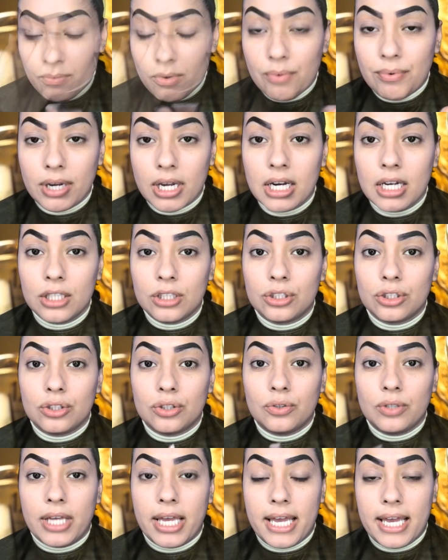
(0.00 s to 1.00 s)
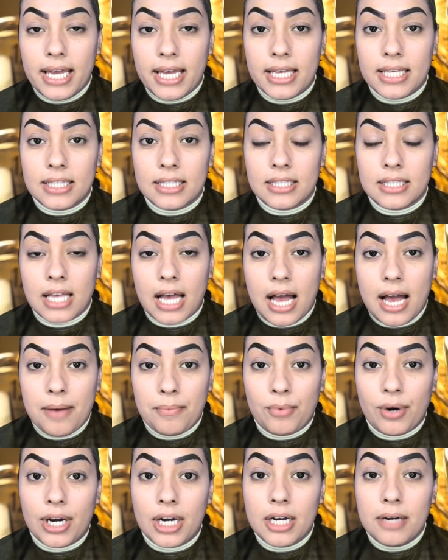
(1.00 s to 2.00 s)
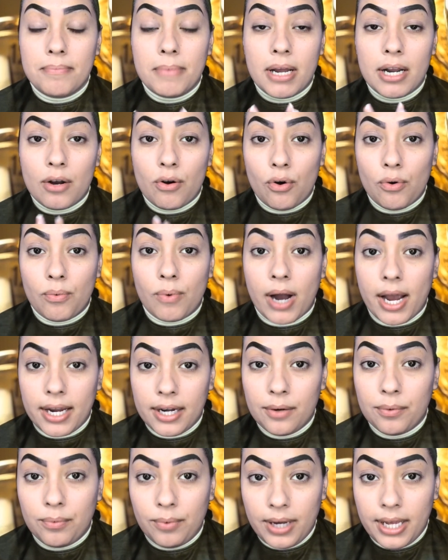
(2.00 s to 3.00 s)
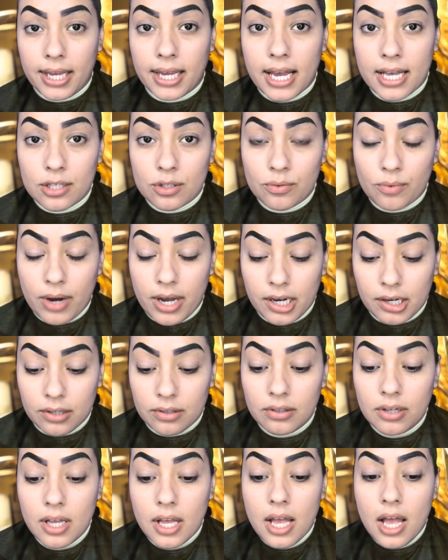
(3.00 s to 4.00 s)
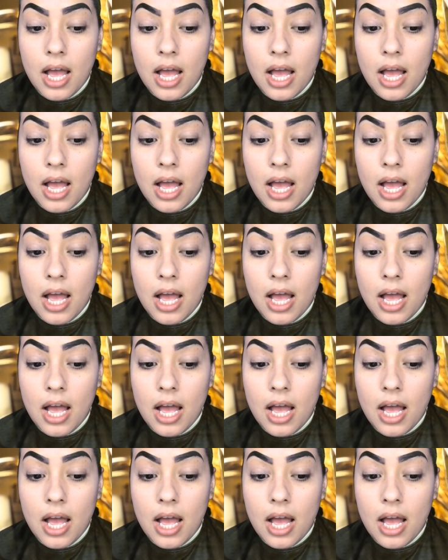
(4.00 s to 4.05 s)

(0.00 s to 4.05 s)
What we're gonna do is I'm wearing my all white wig as well.